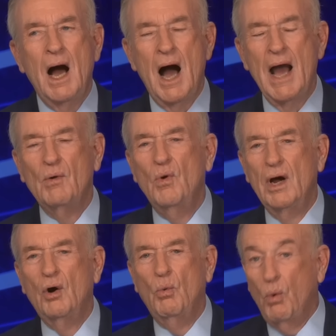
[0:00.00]
I
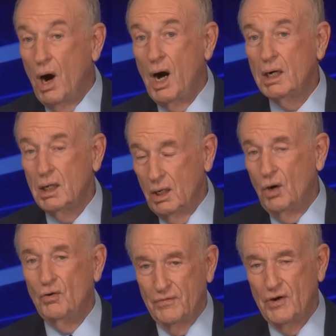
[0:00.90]
will walk
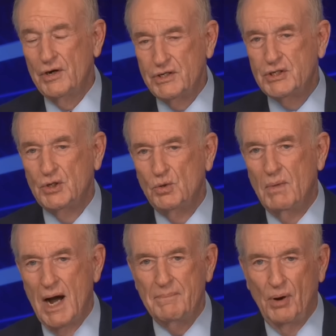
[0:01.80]
over to
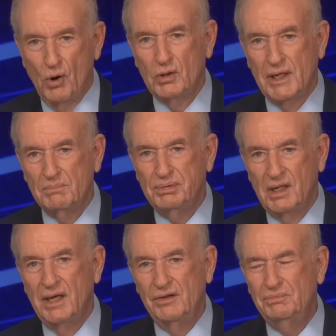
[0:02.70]
my polling
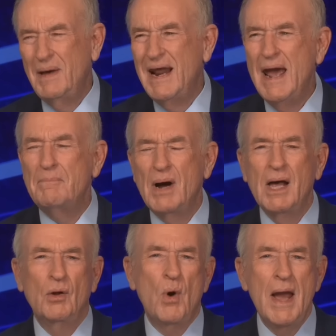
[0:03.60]
place, about a half
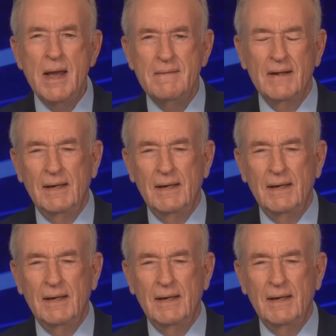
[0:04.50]
mile away.